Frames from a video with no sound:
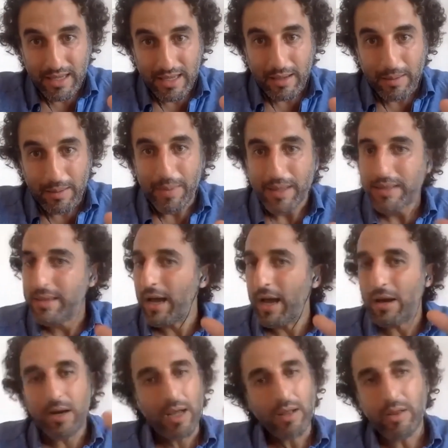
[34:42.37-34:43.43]
but they
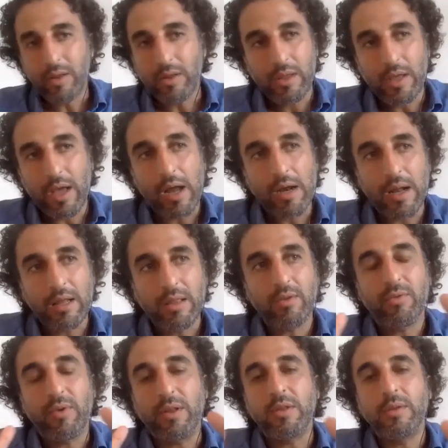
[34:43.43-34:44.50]
are not the
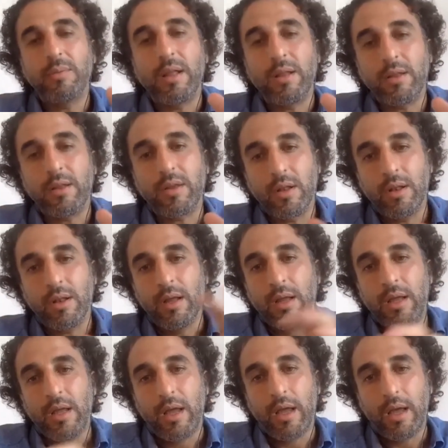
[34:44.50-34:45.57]
fundamental
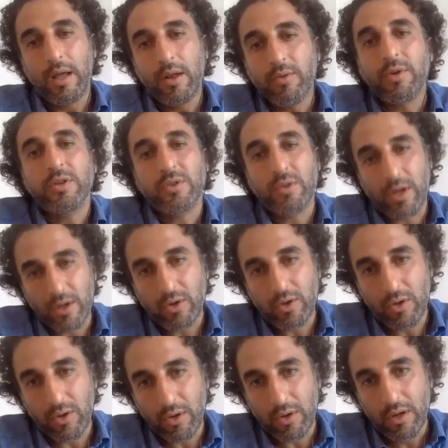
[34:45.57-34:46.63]

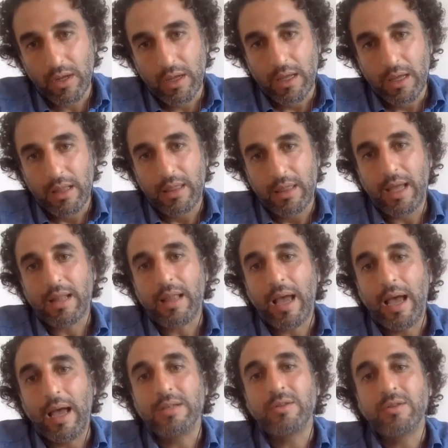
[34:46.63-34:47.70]
infrastructure that
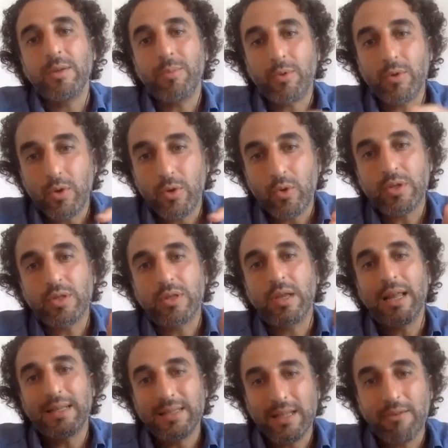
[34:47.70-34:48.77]
has reproduced the
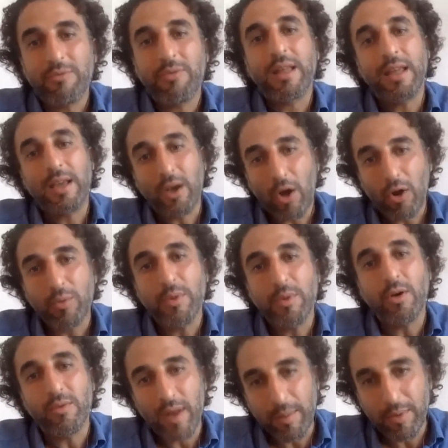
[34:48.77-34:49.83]
laissez-faire economy
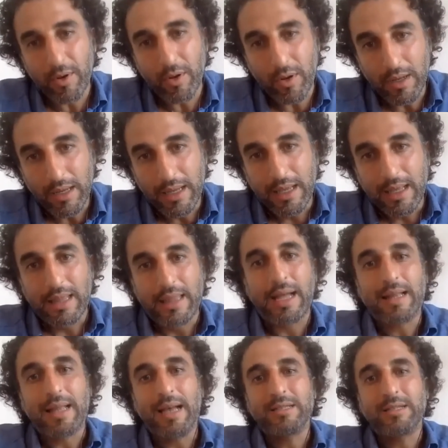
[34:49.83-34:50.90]
of Lebanon,
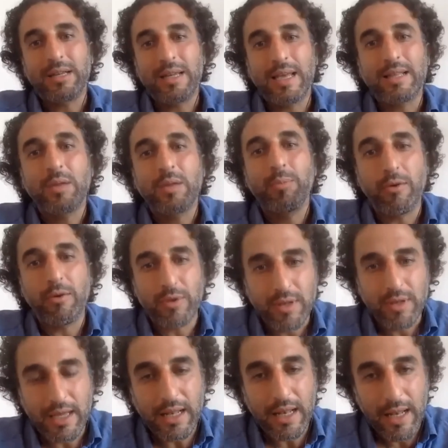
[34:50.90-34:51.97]
that has created
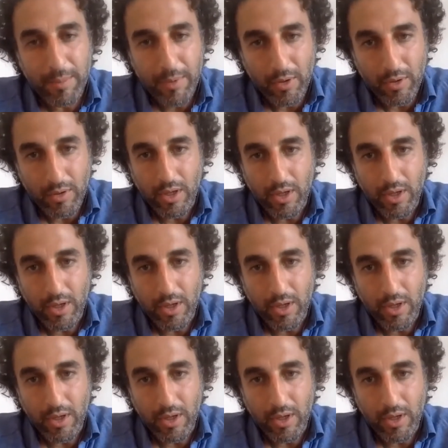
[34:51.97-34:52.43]
poverty in Lebanon